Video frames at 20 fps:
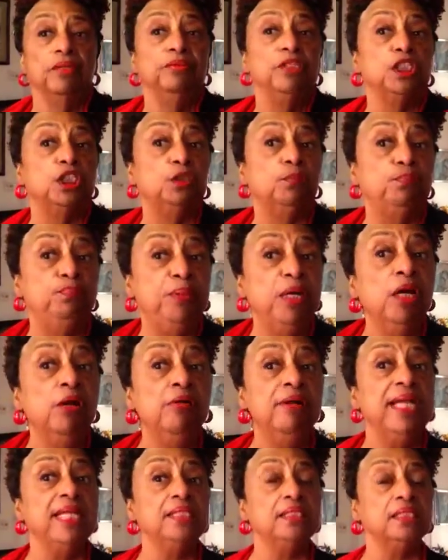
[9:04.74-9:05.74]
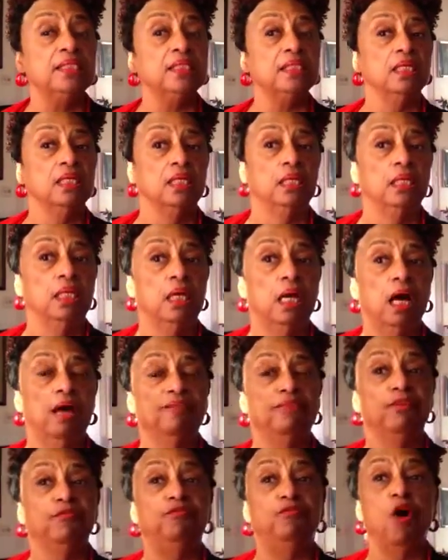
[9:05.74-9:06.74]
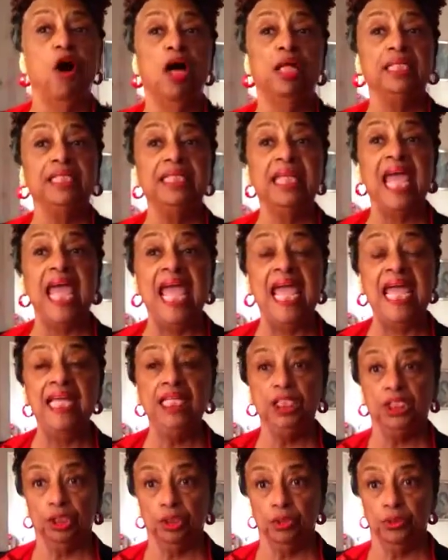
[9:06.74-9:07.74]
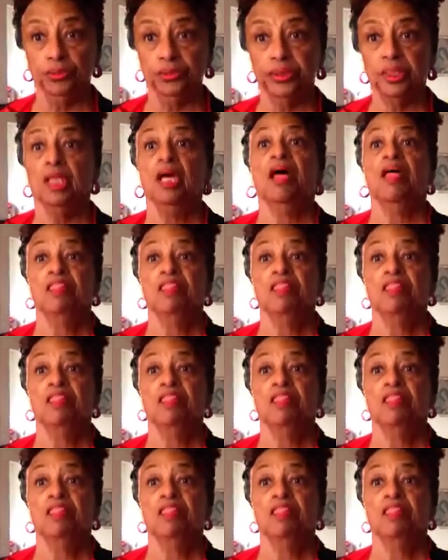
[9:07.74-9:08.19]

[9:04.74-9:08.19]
the spirits of the fallen angels,